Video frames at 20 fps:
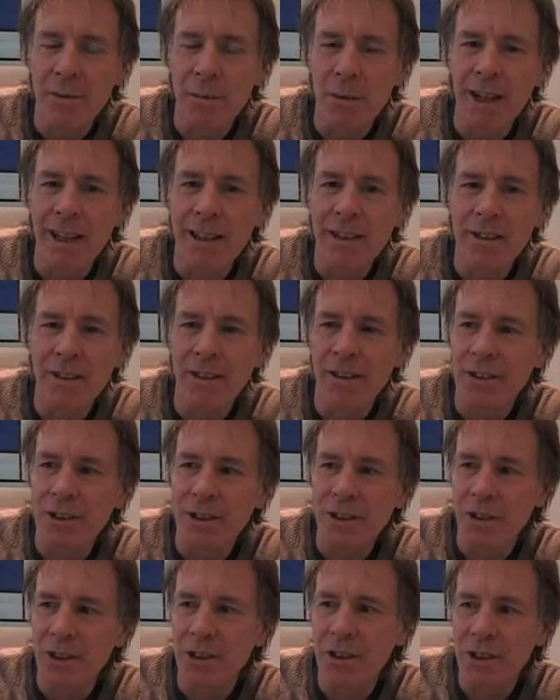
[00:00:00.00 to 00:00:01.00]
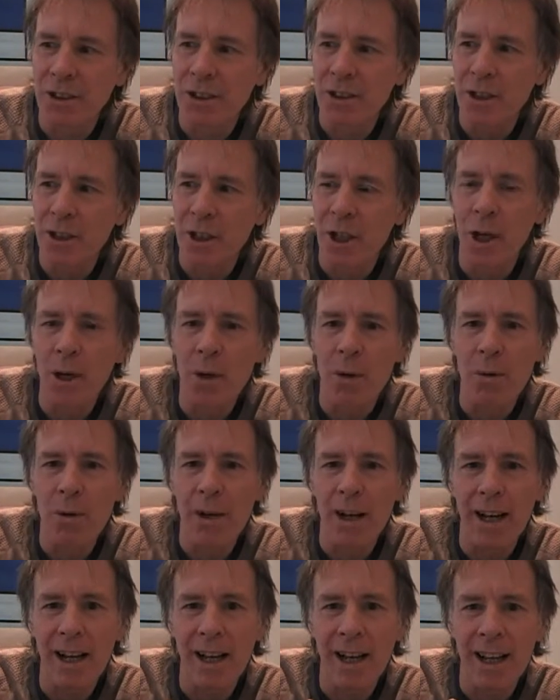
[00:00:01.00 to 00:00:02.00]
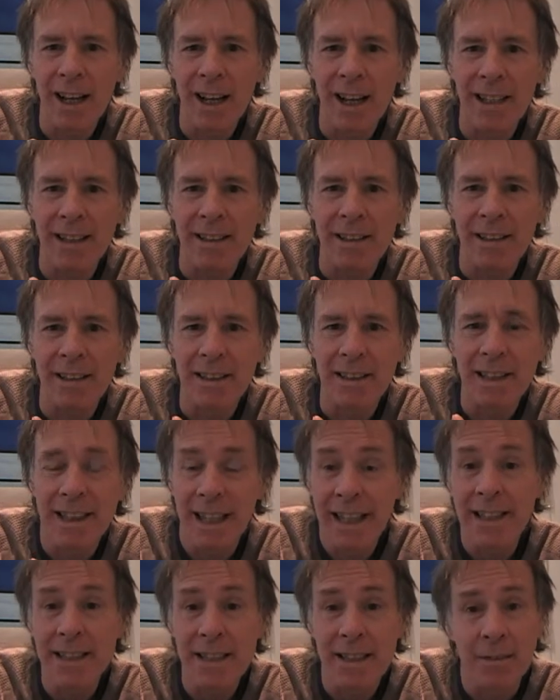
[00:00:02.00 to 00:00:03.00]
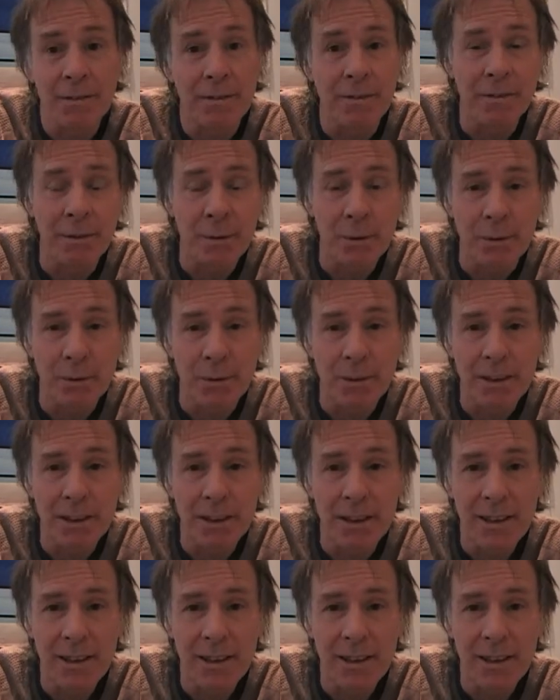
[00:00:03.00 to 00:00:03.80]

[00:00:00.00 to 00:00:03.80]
Why not just go and get some food